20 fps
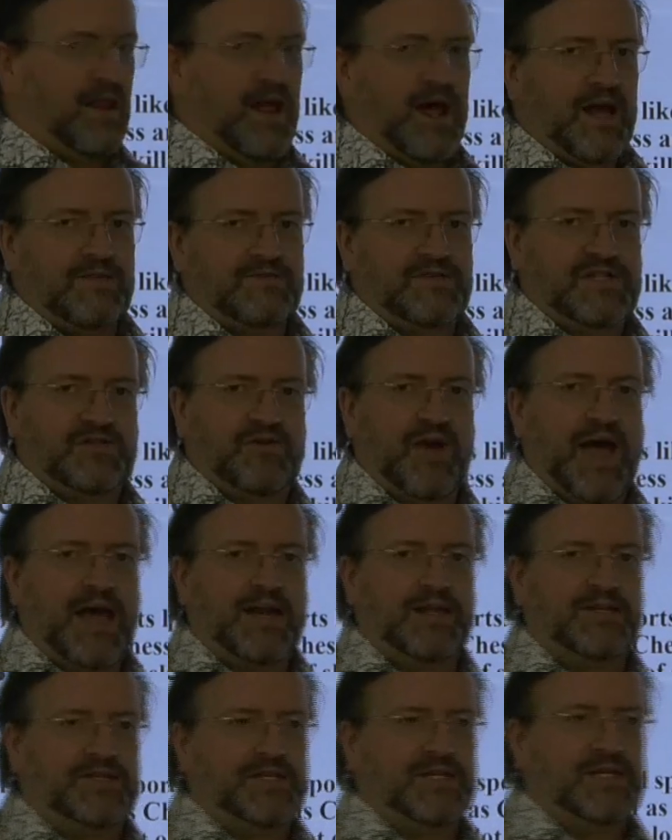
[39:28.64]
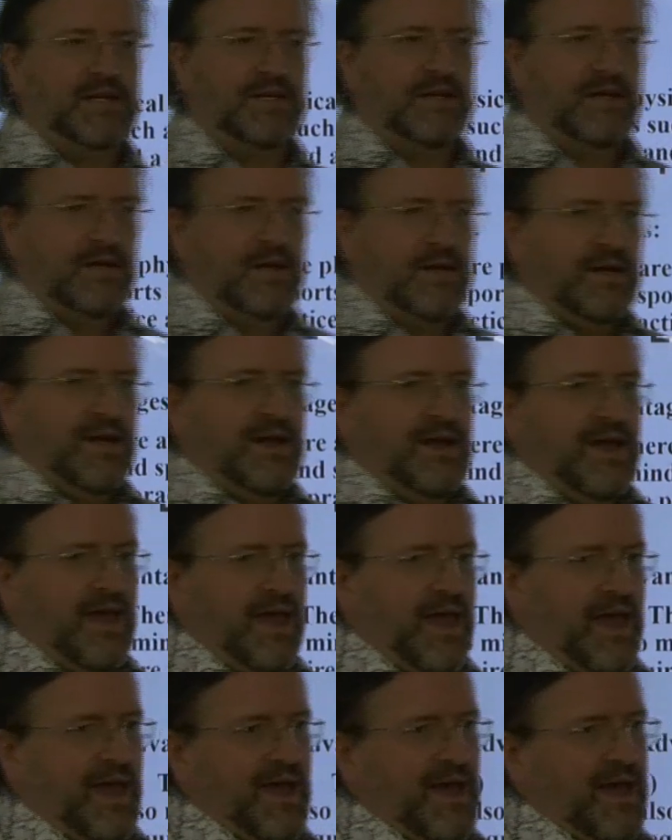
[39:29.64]
lot of strategy
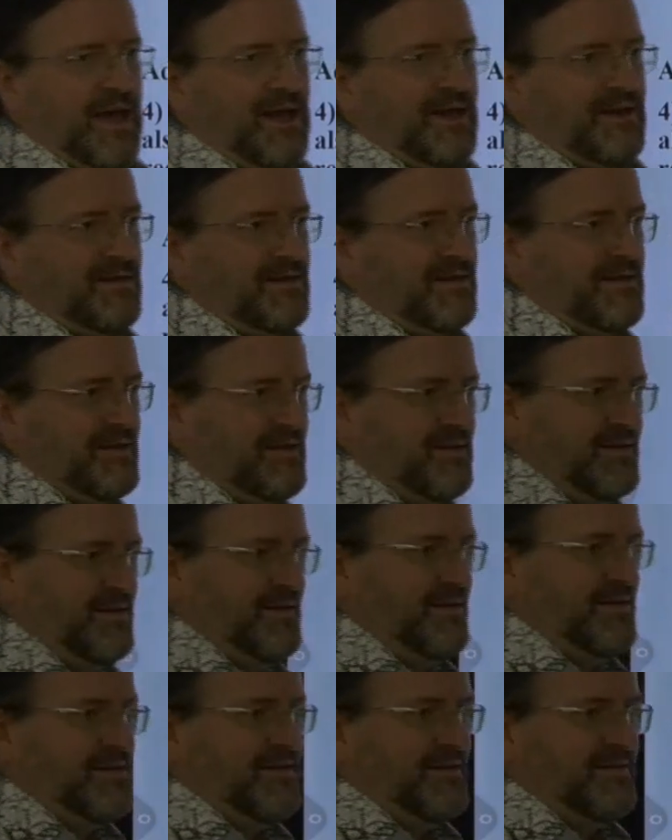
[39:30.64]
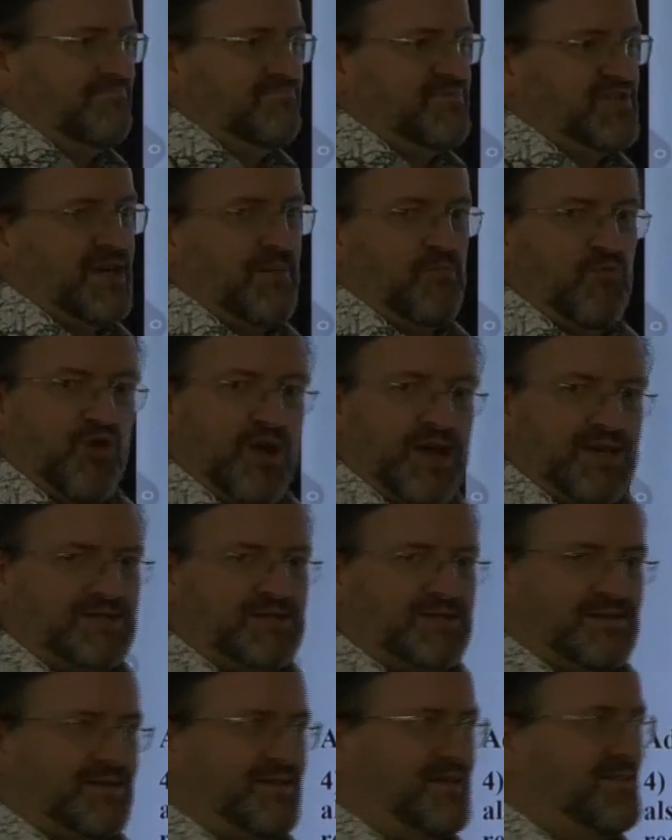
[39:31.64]
and some
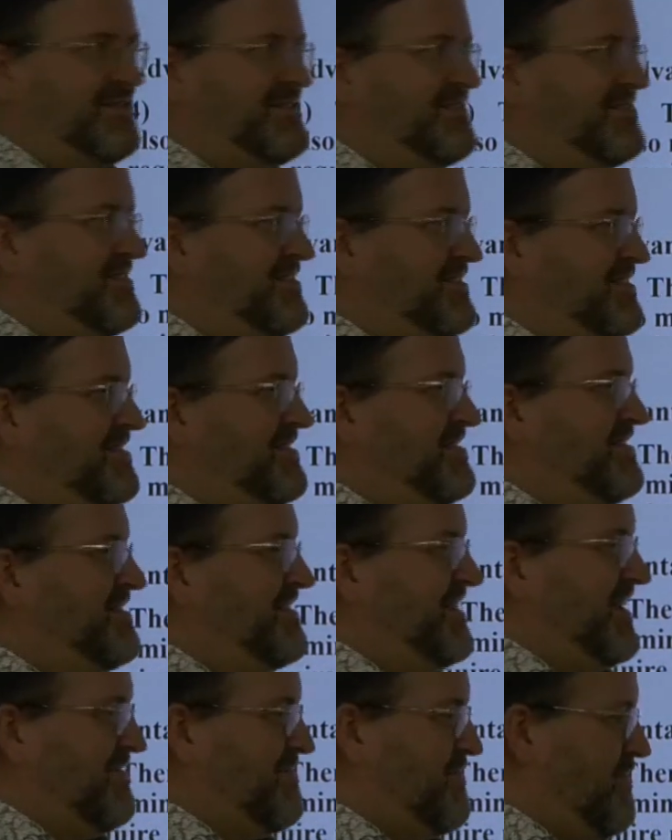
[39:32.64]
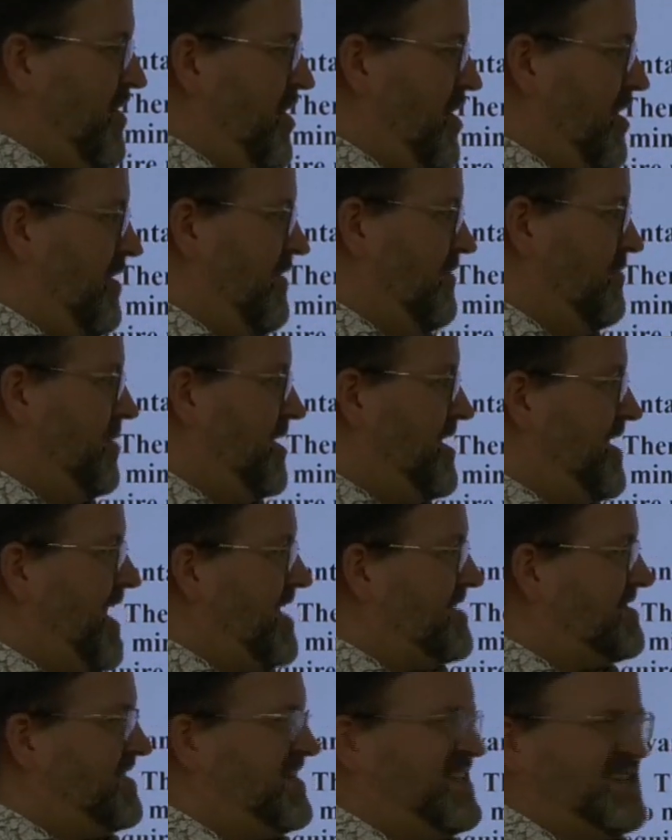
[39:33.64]
risk involved. But
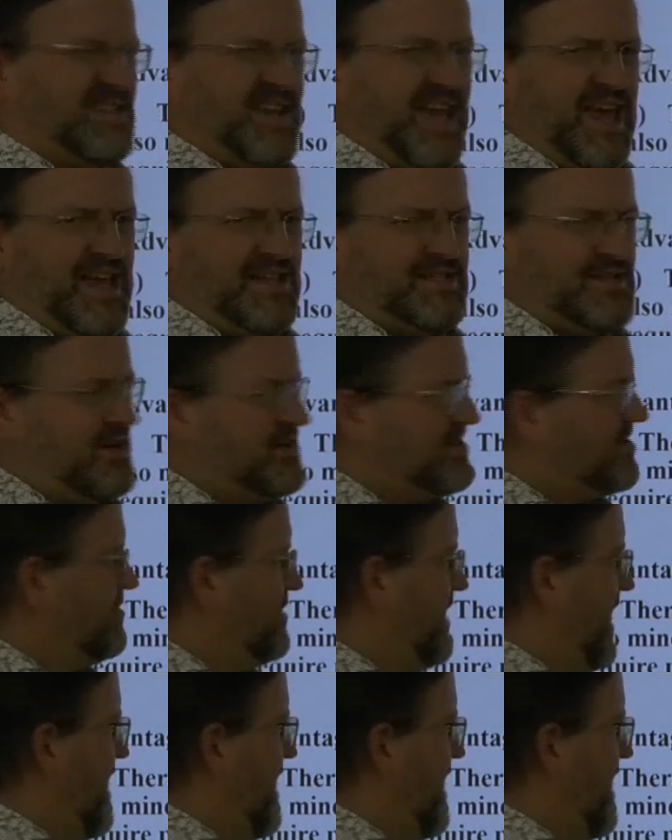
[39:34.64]
yes, it is. It's also